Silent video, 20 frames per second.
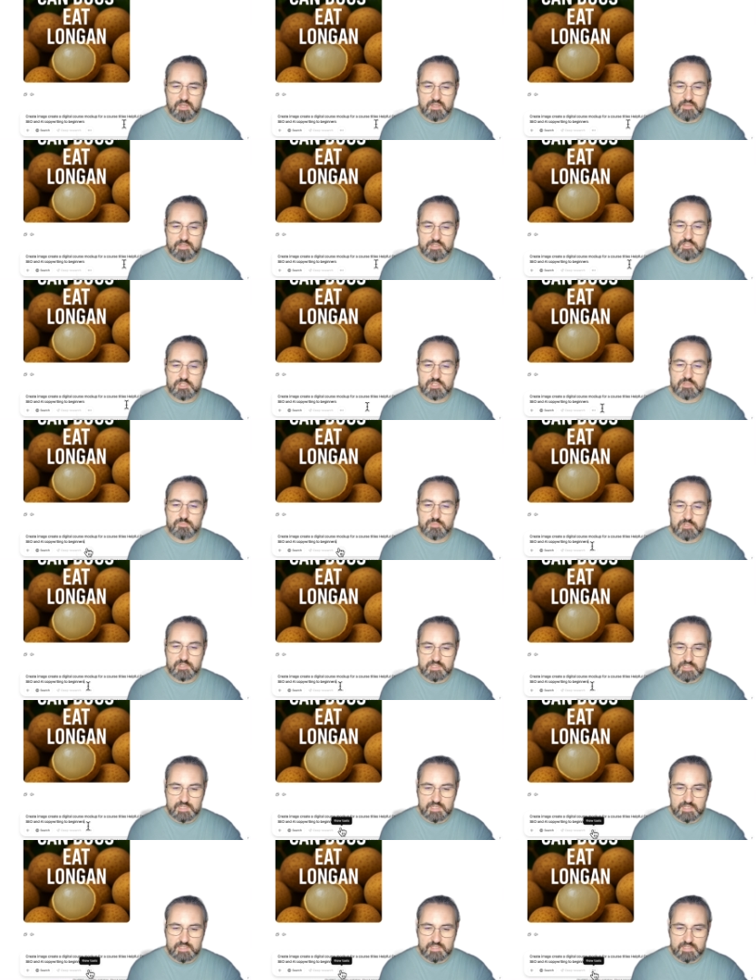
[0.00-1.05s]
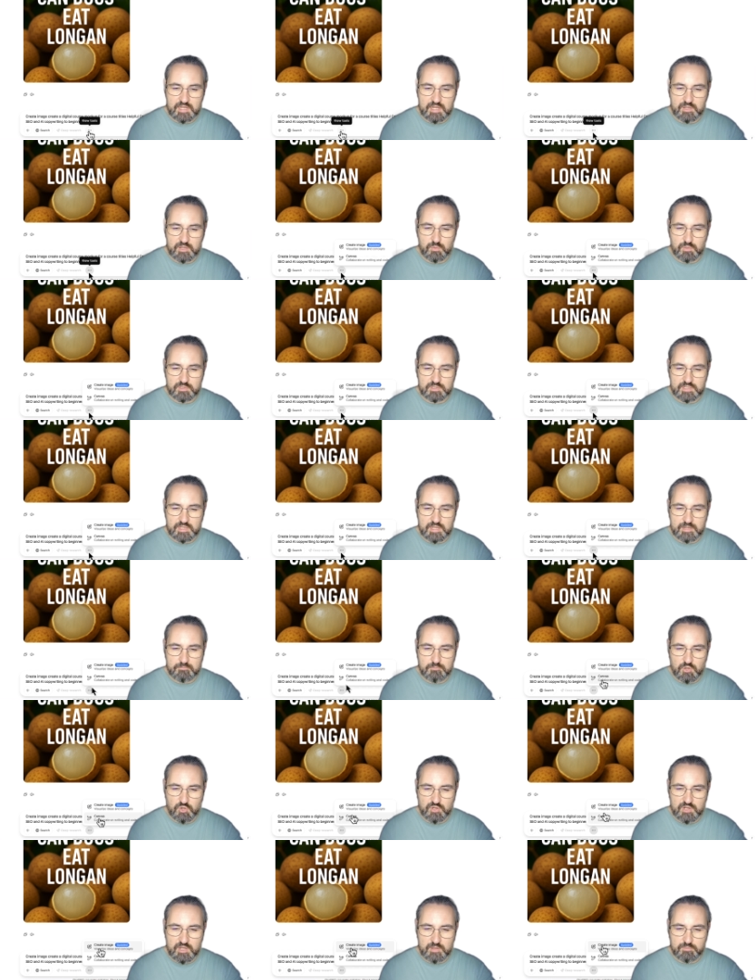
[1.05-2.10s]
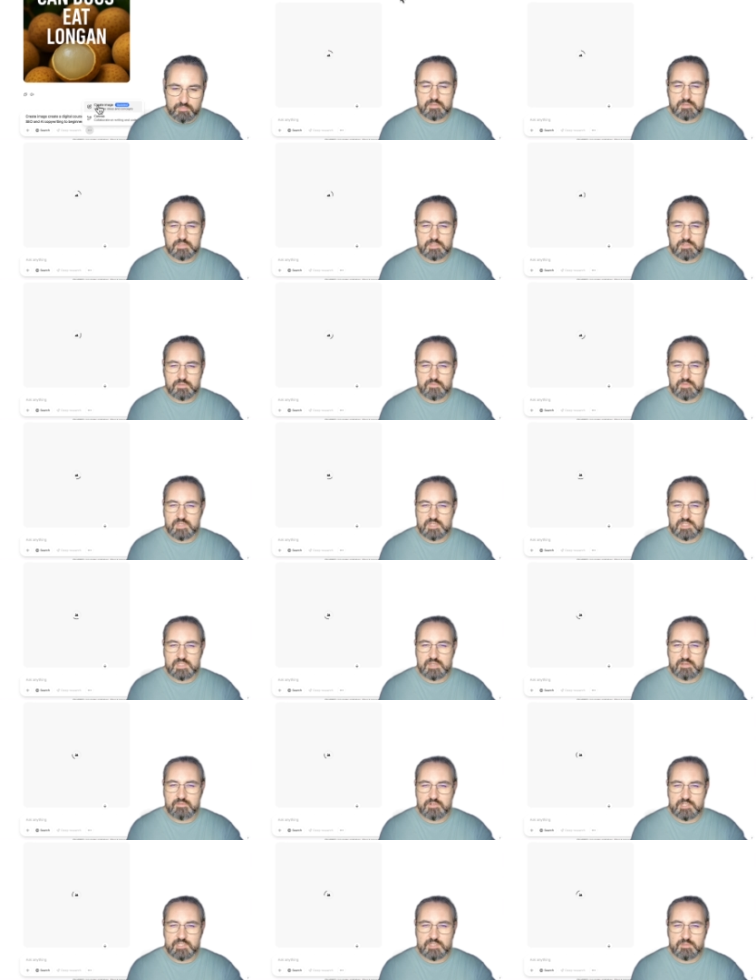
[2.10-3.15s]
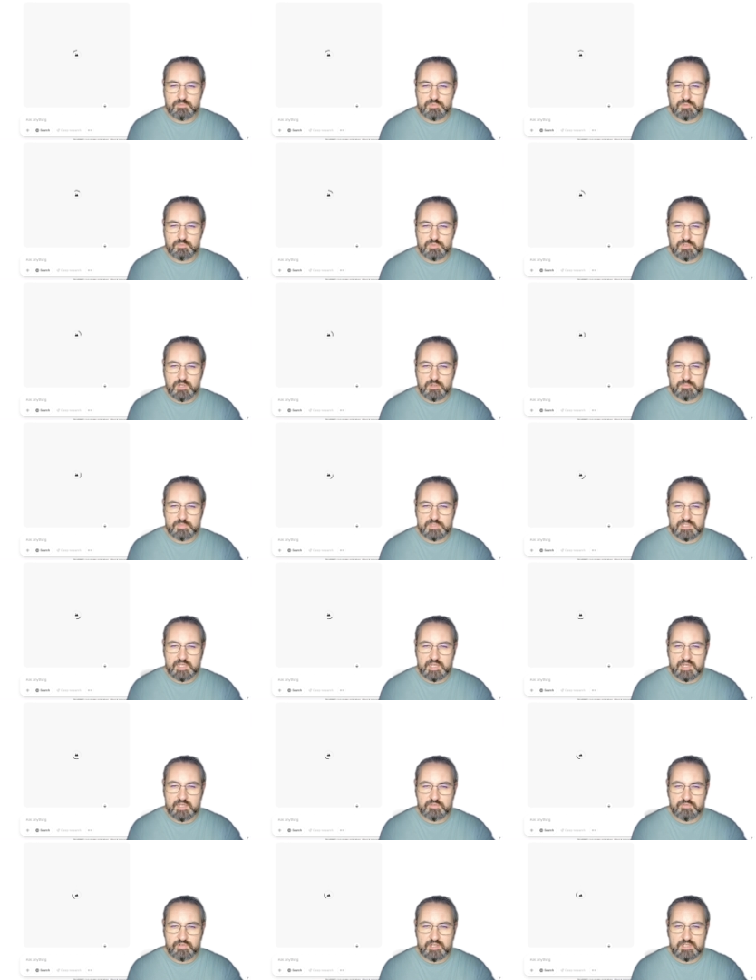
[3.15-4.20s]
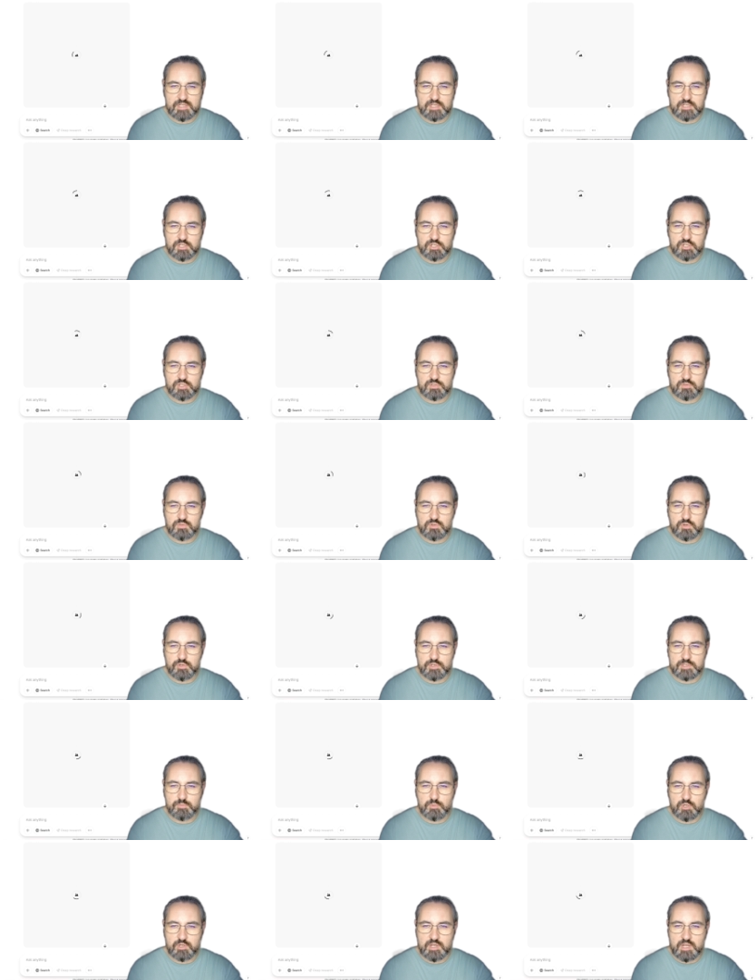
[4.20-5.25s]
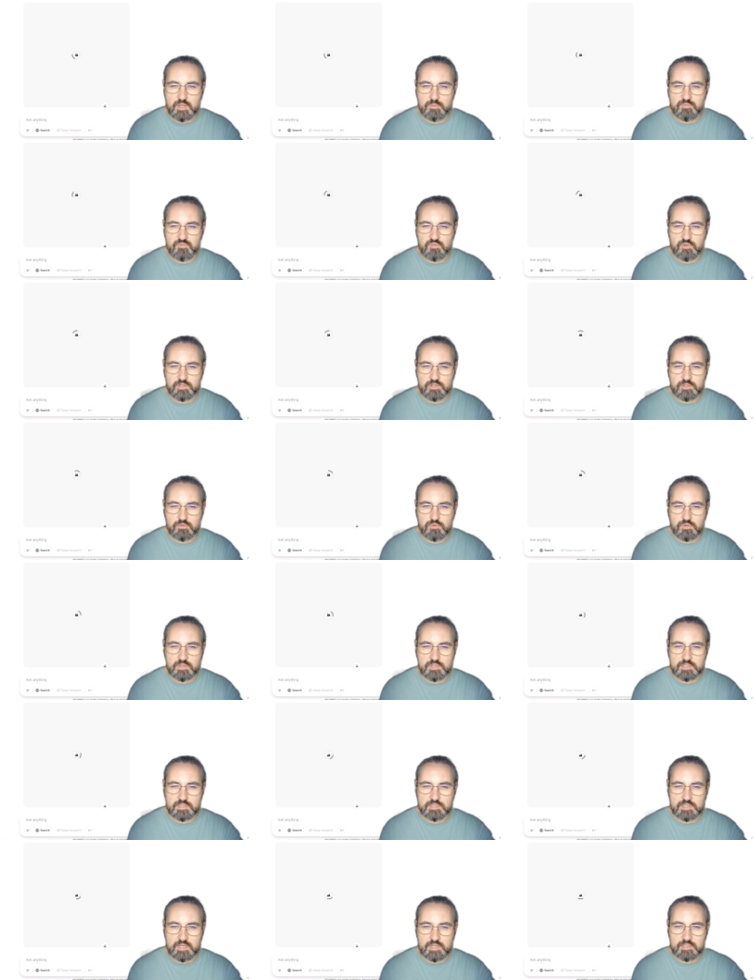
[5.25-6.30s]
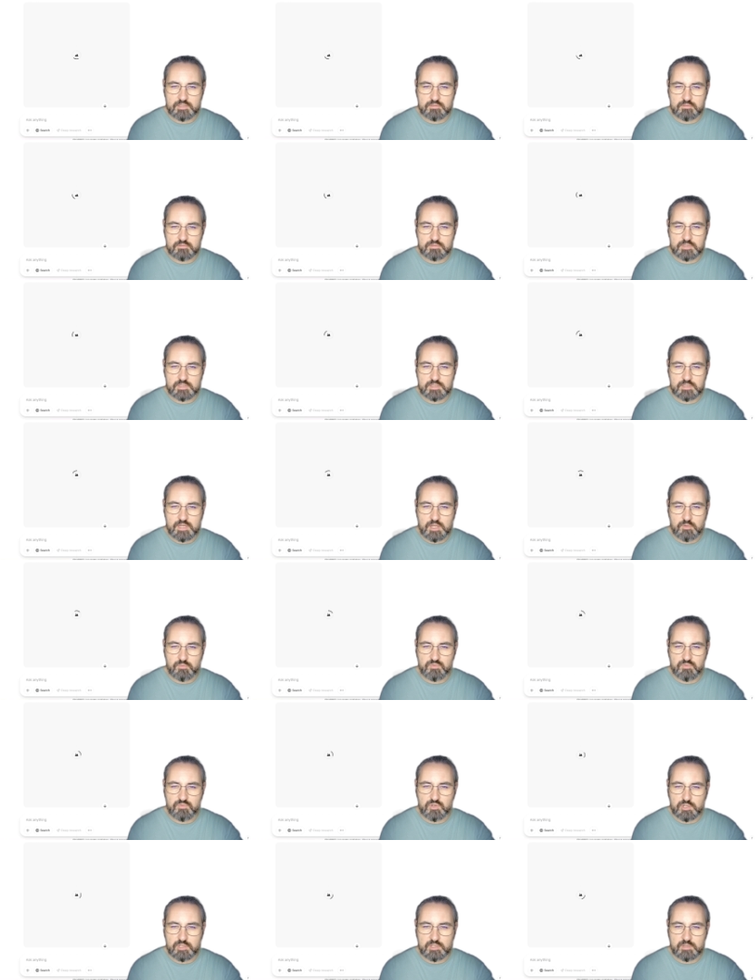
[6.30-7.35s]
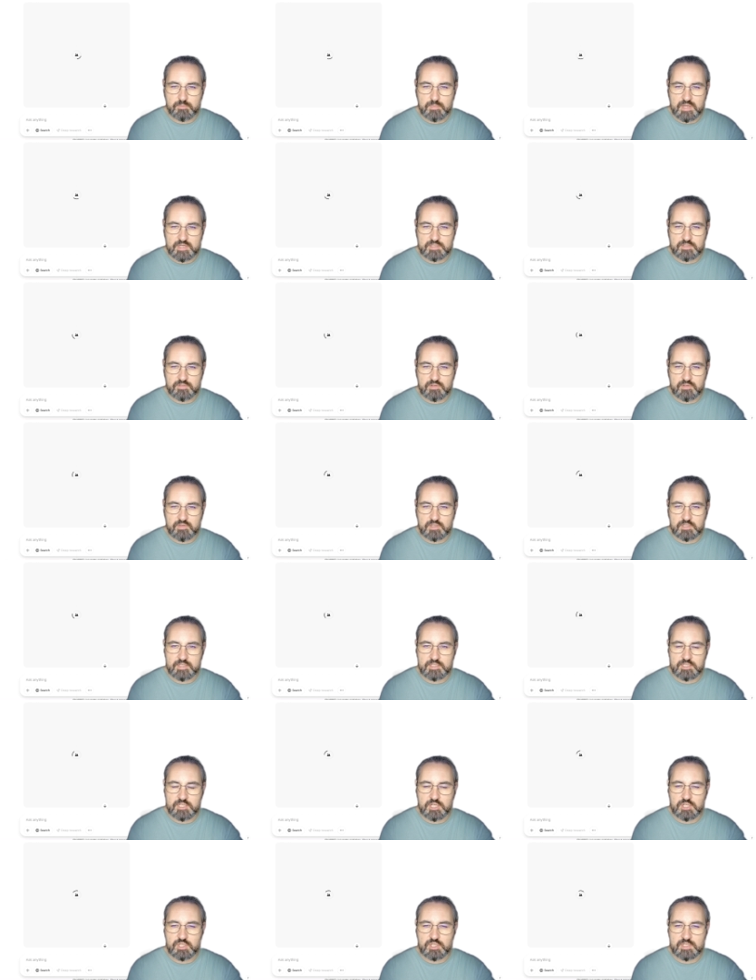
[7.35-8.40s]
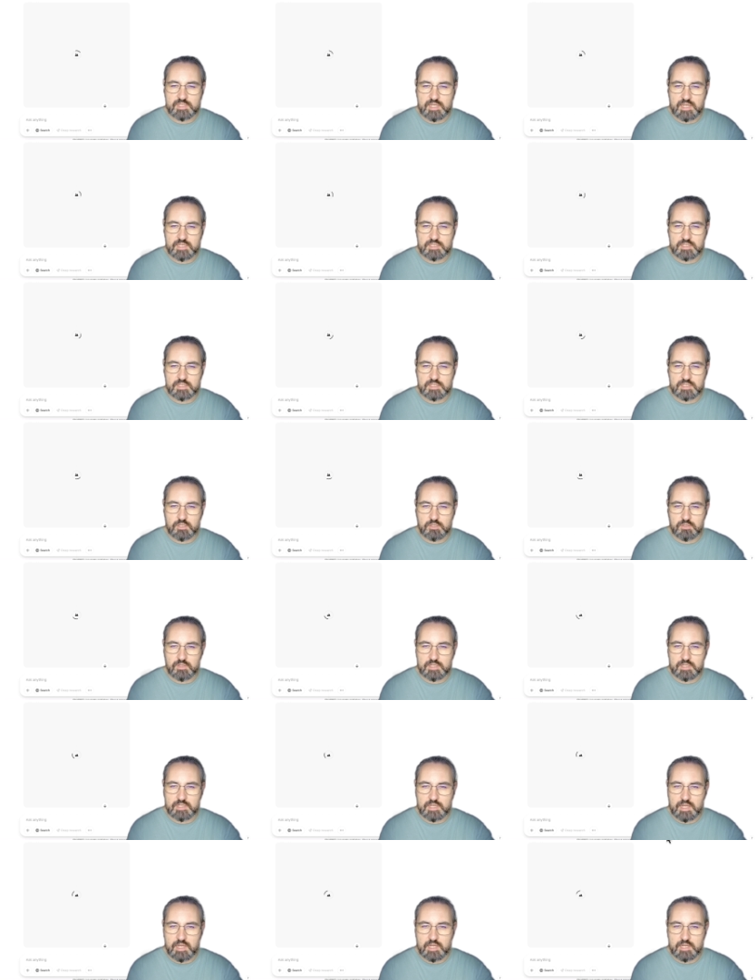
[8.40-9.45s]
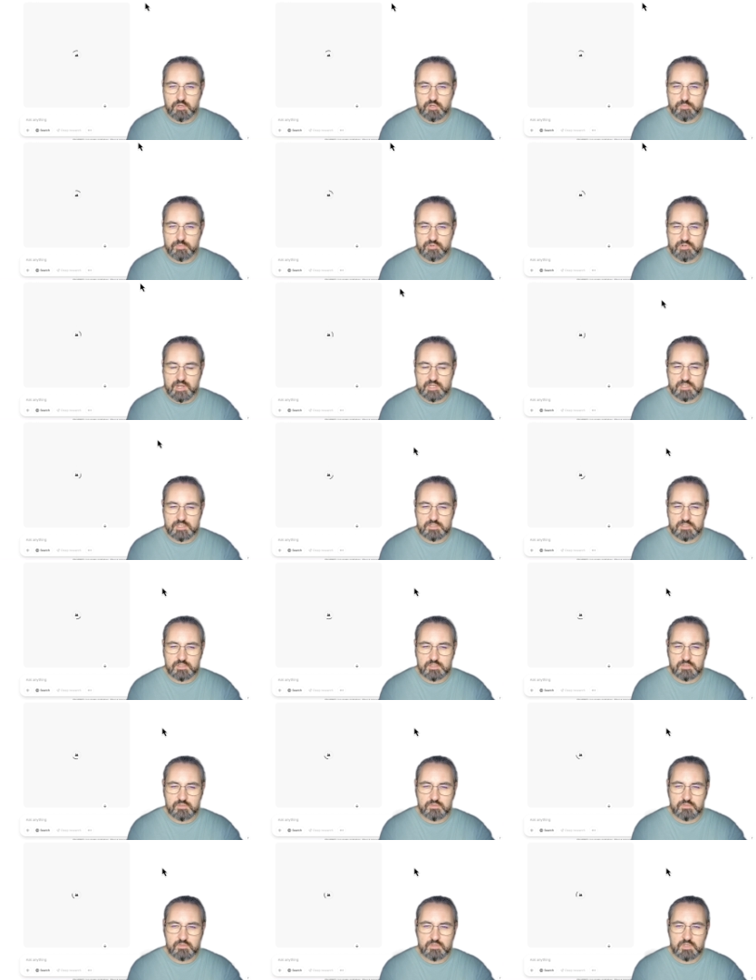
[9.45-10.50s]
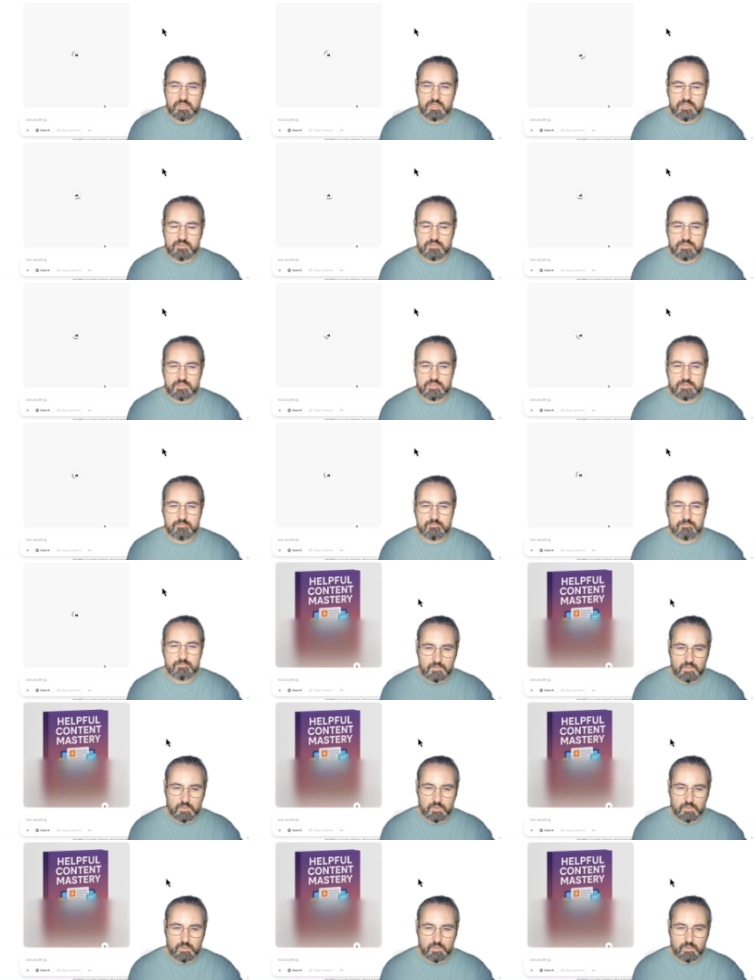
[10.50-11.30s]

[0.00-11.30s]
And let's just pretend I want a mockup. So this is a very simple prompt saying create a digital course mockup for a course titled How Poor Content Mastery that teaches SEO and AI copywriting to beginners.